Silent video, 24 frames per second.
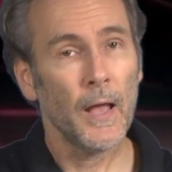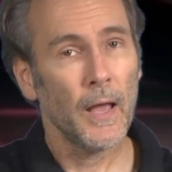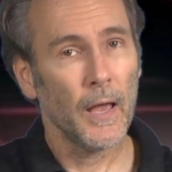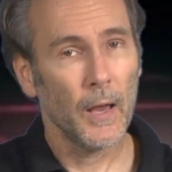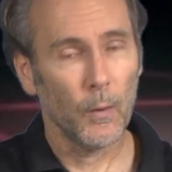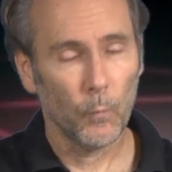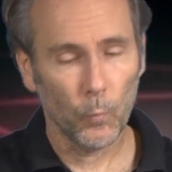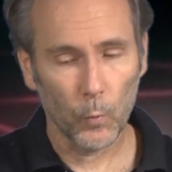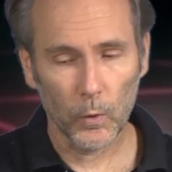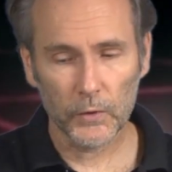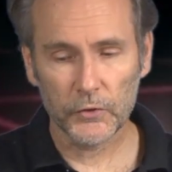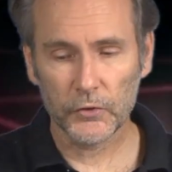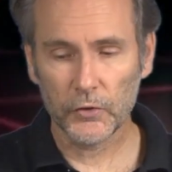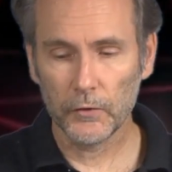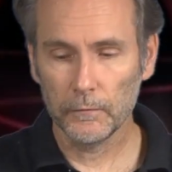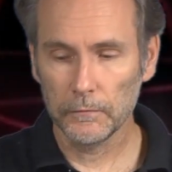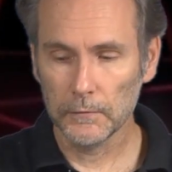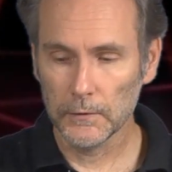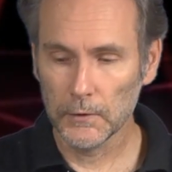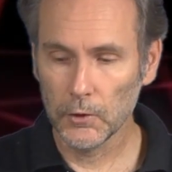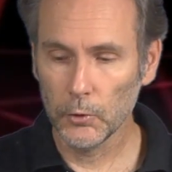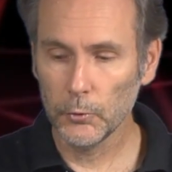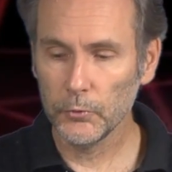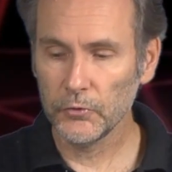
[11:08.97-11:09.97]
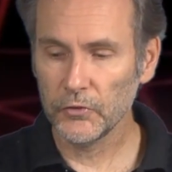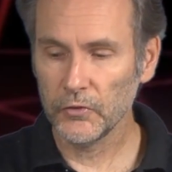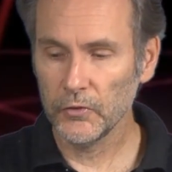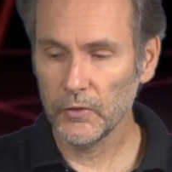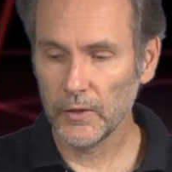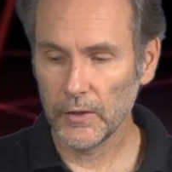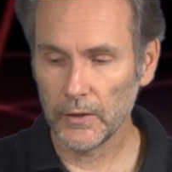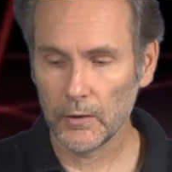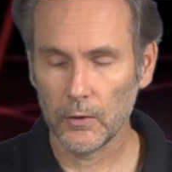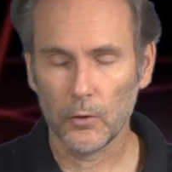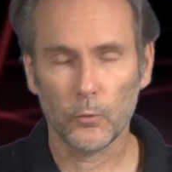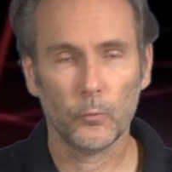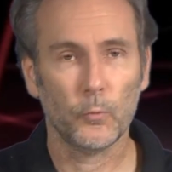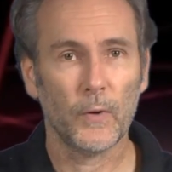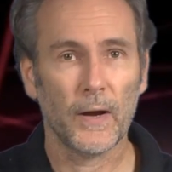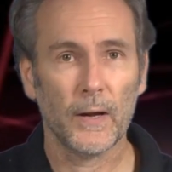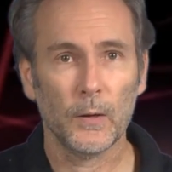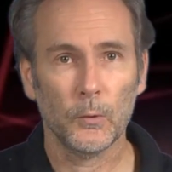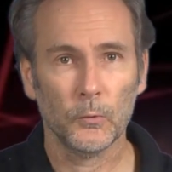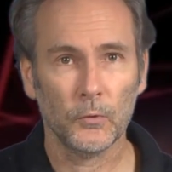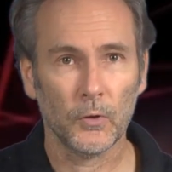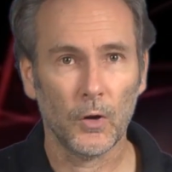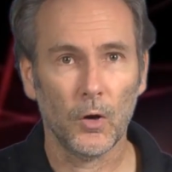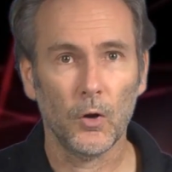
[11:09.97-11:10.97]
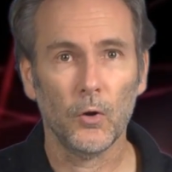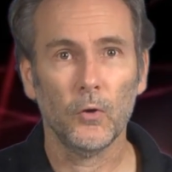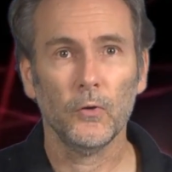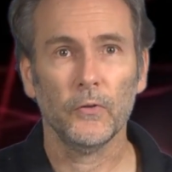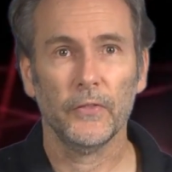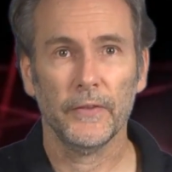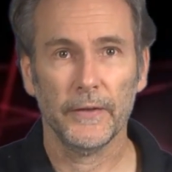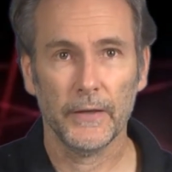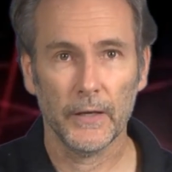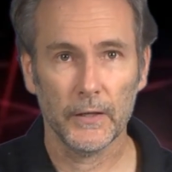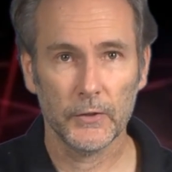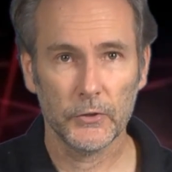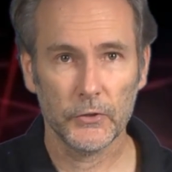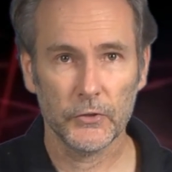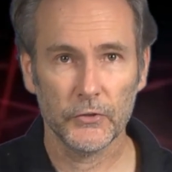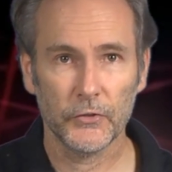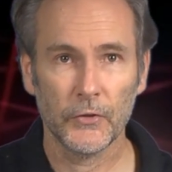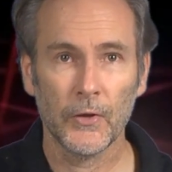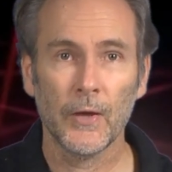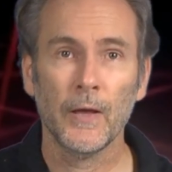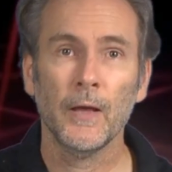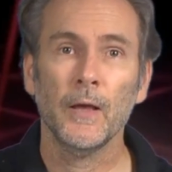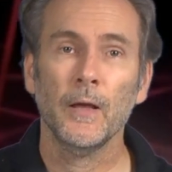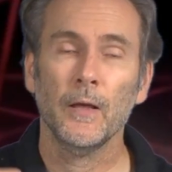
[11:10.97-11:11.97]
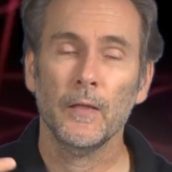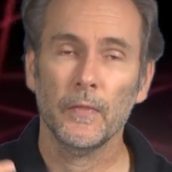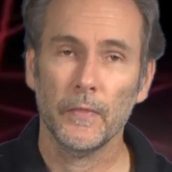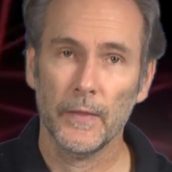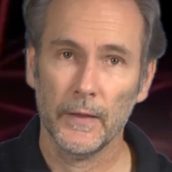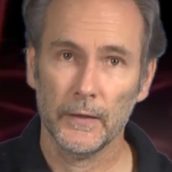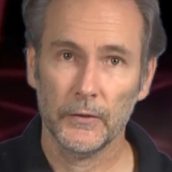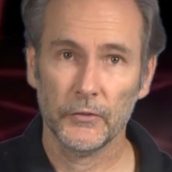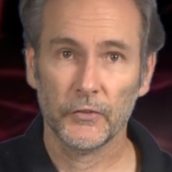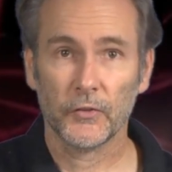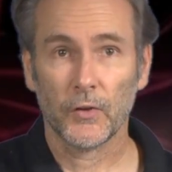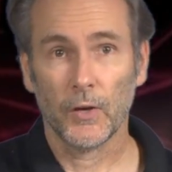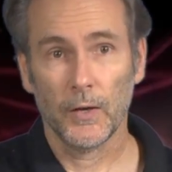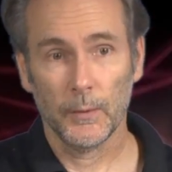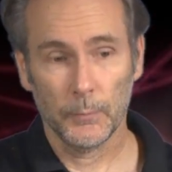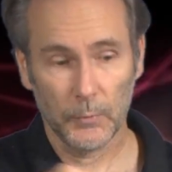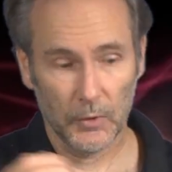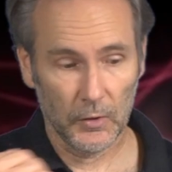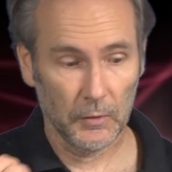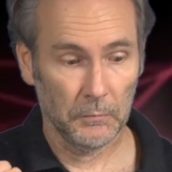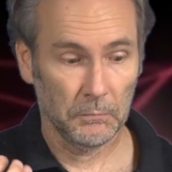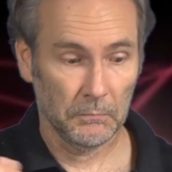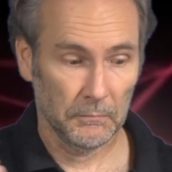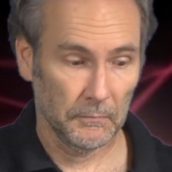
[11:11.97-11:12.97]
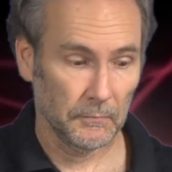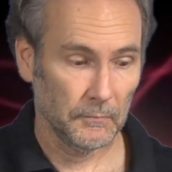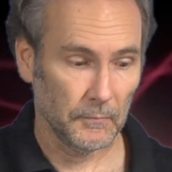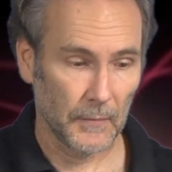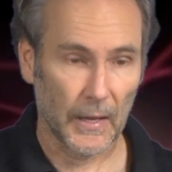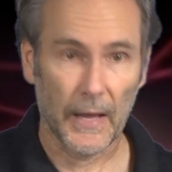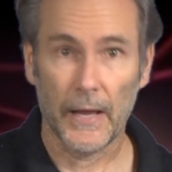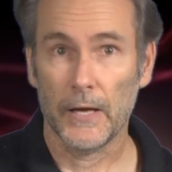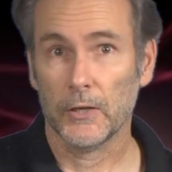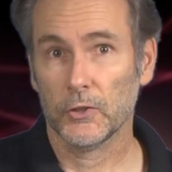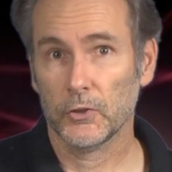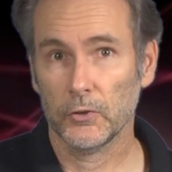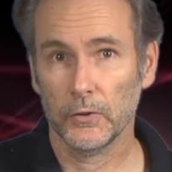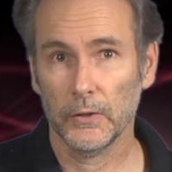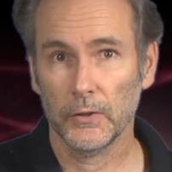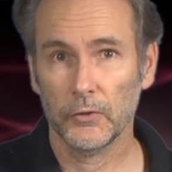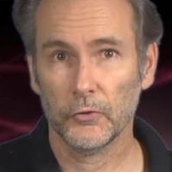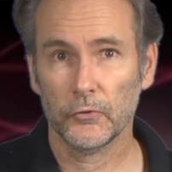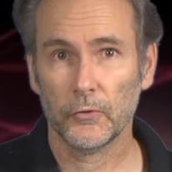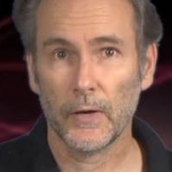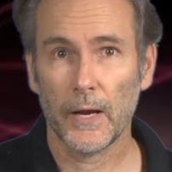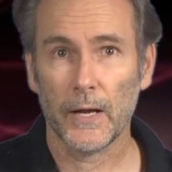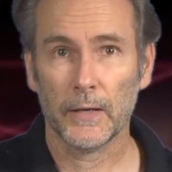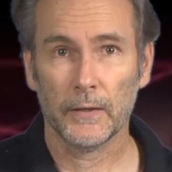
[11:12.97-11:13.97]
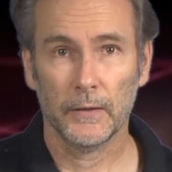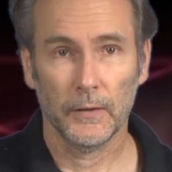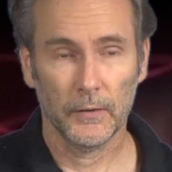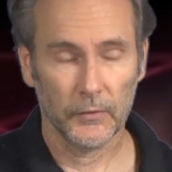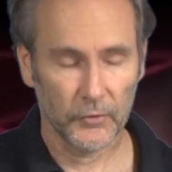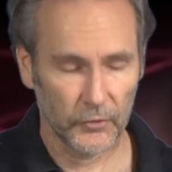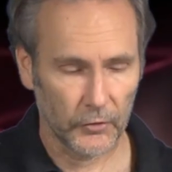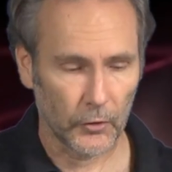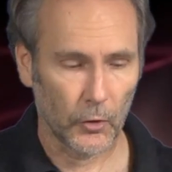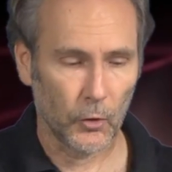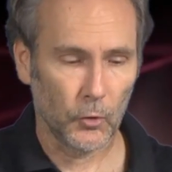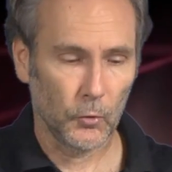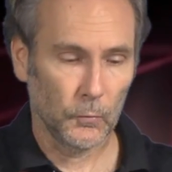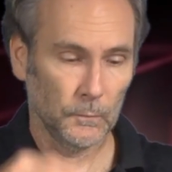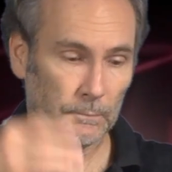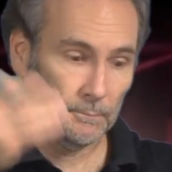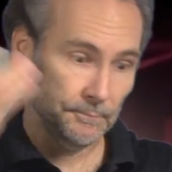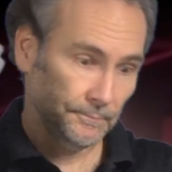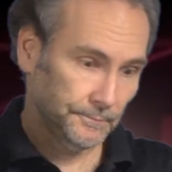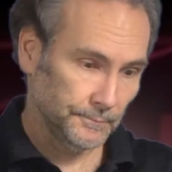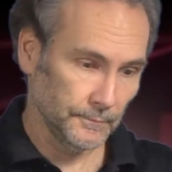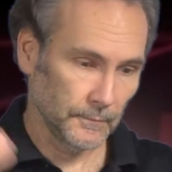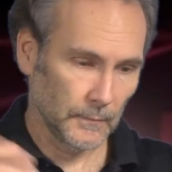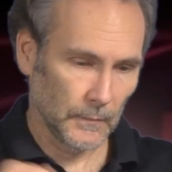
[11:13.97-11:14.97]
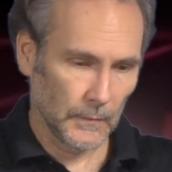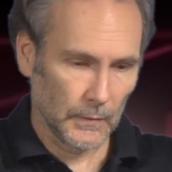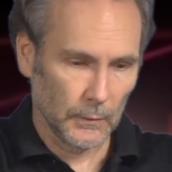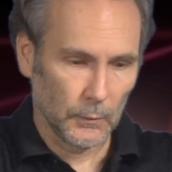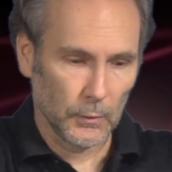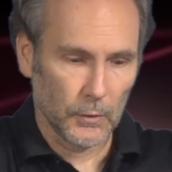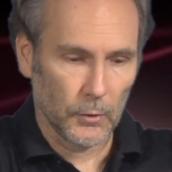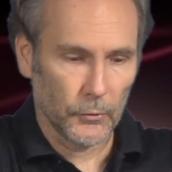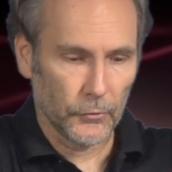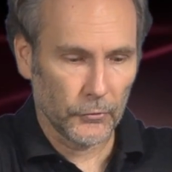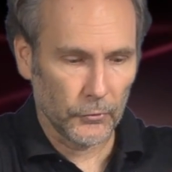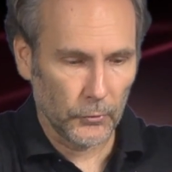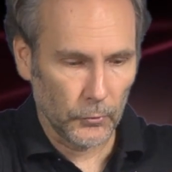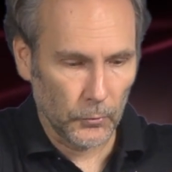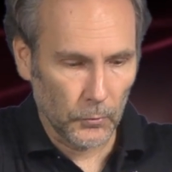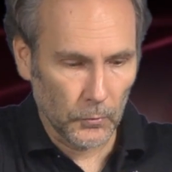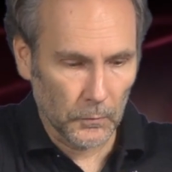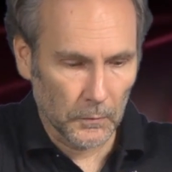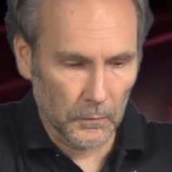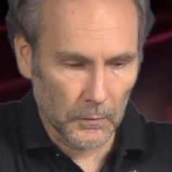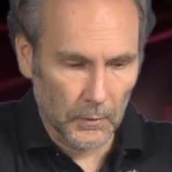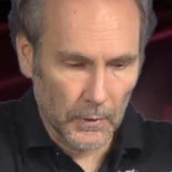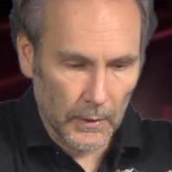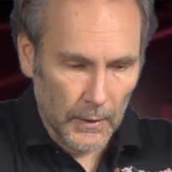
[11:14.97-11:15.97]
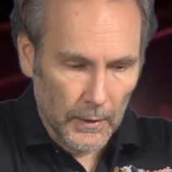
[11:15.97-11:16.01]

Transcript: And once you've loosened it around all the edges, then it's time to actually extract it. So we'll go through